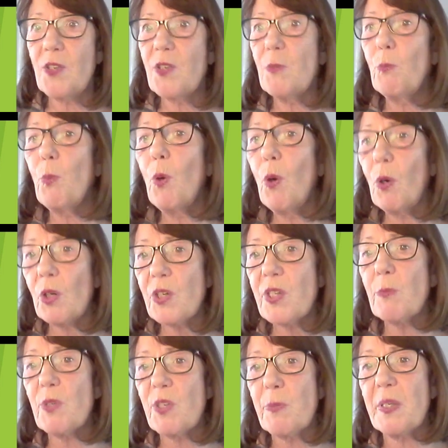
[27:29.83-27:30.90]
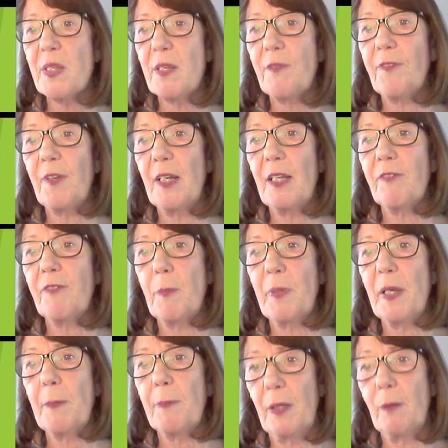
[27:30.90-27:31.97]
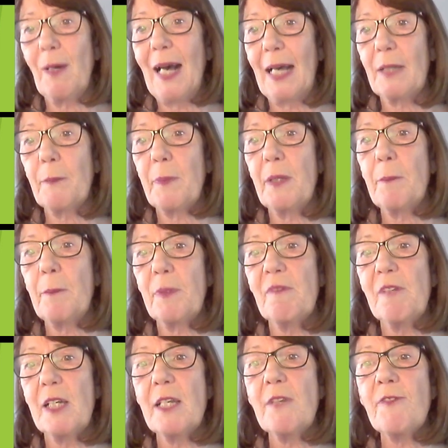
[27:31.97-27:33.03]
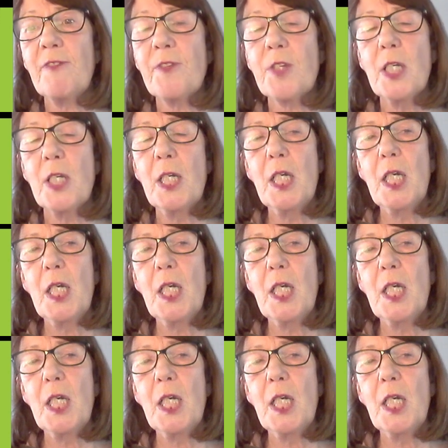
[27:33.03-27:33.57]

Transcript: some walks that were specifically for people who had been bereaved.